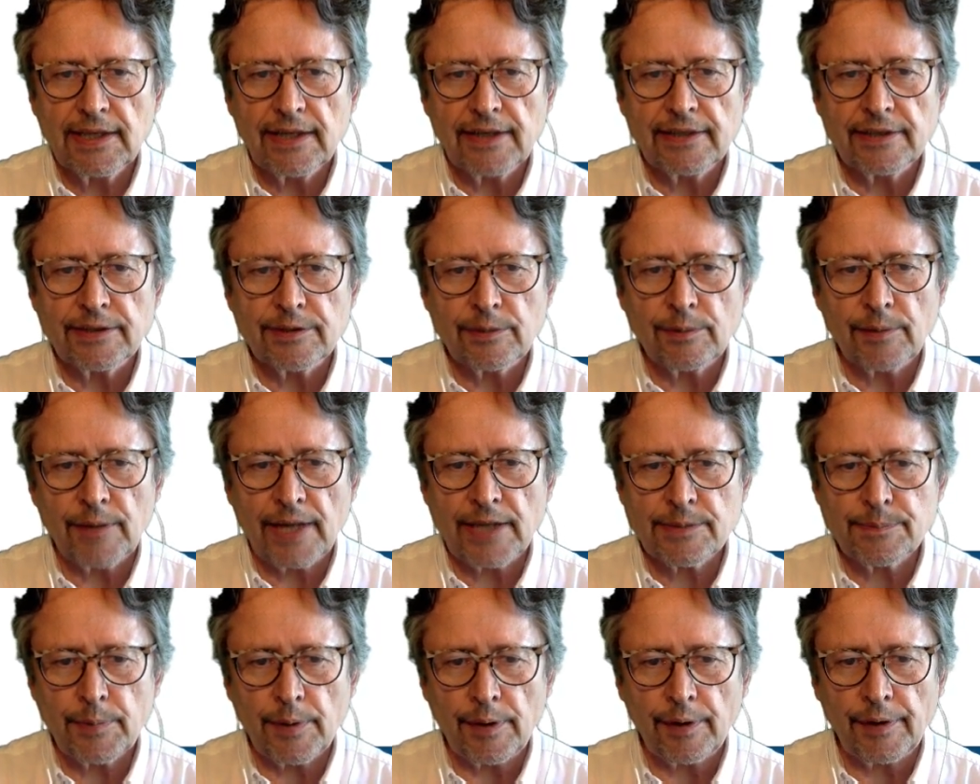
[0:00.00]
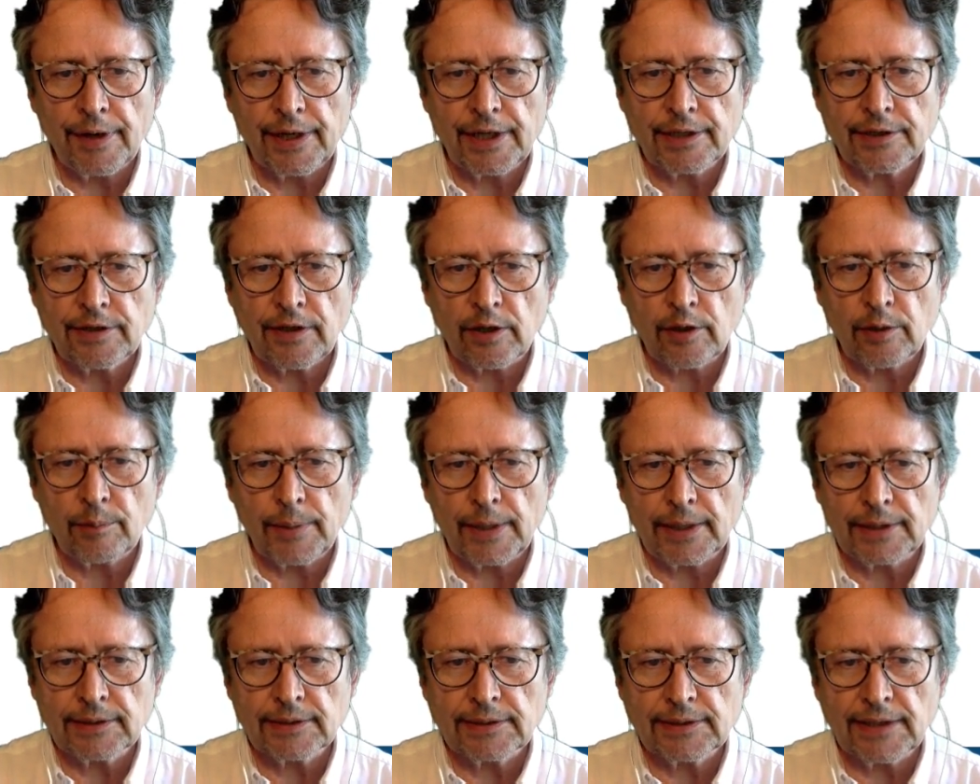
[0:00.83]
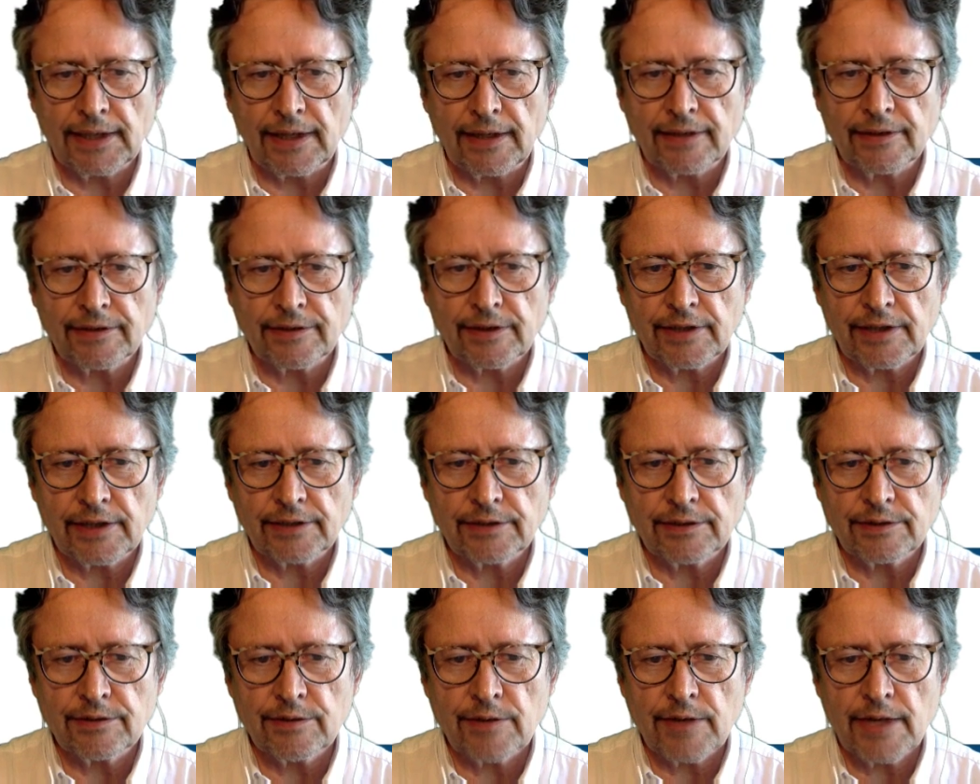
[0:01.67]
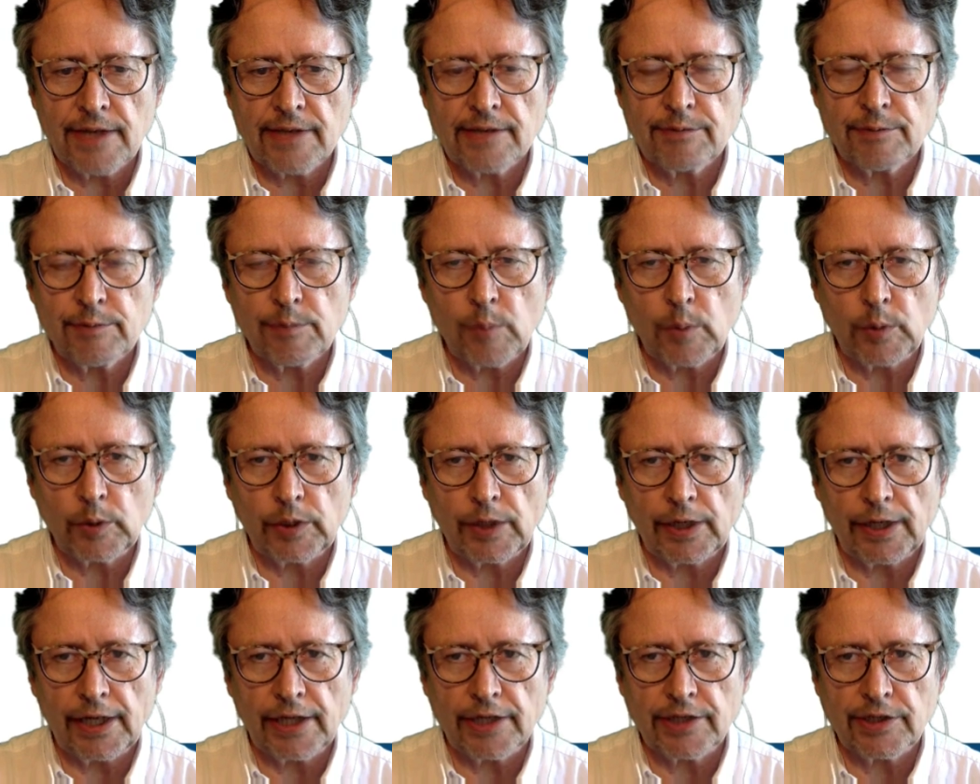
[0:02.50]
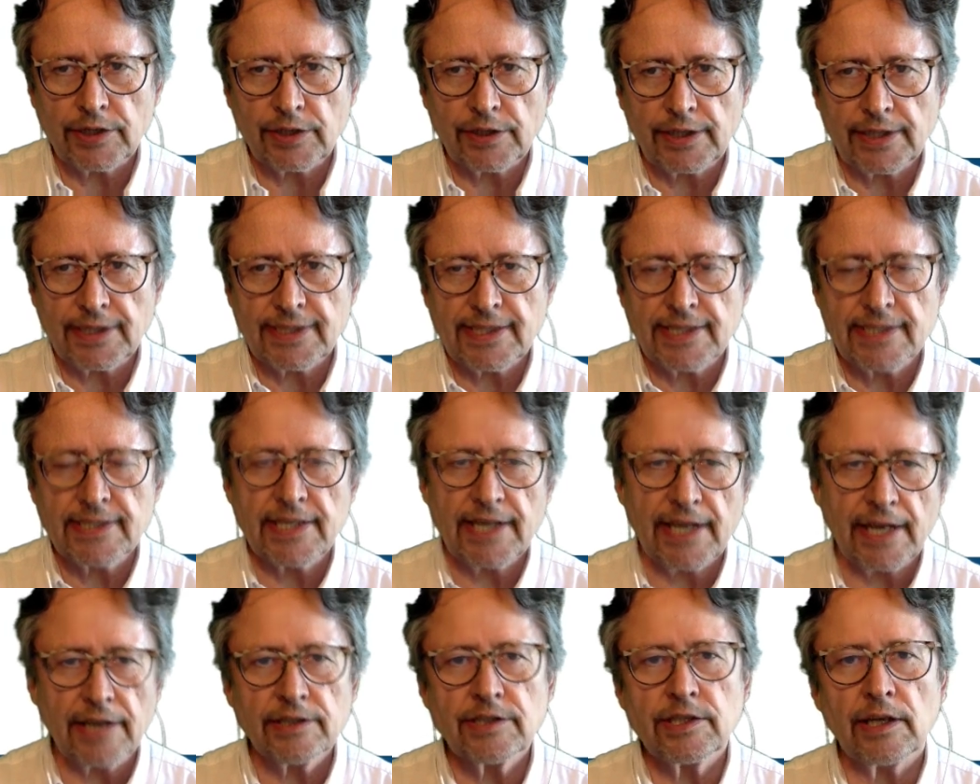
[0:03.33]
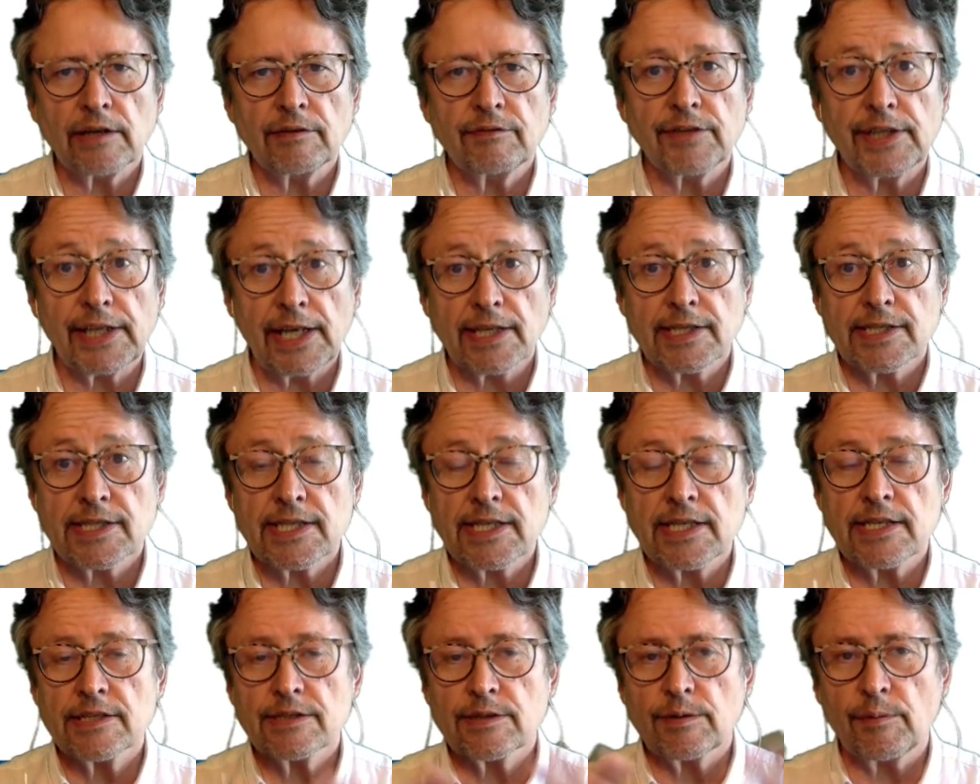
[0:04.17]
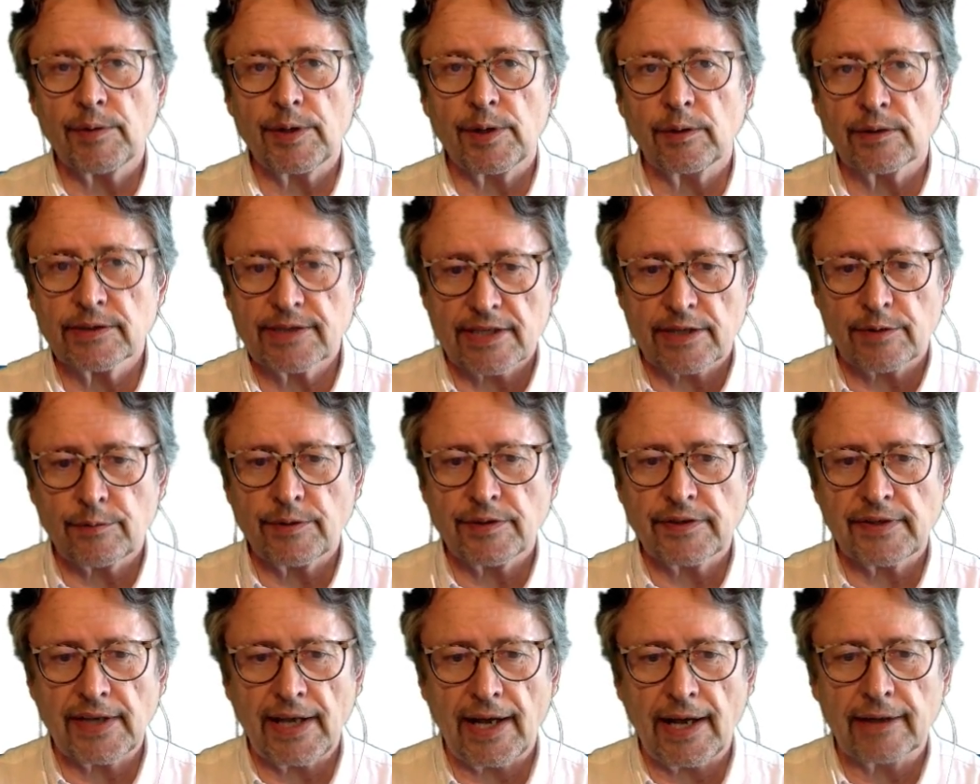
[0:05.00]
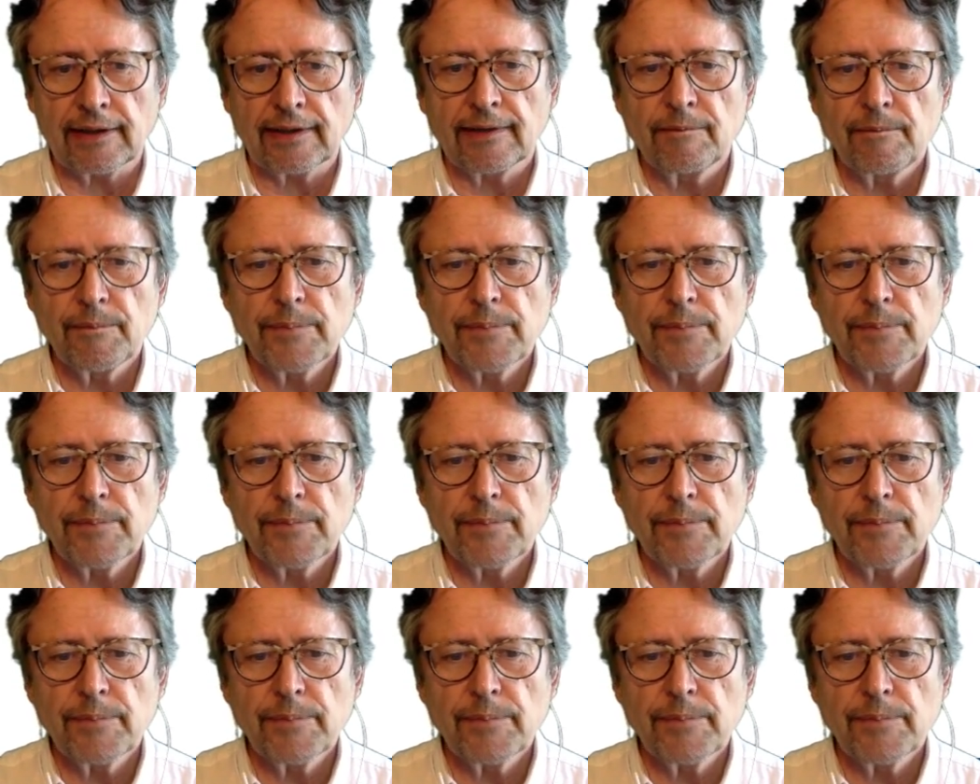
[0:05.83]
is a Raspberry, talk about internet address, remote connection, SSH, and VNC, so we're all set with that.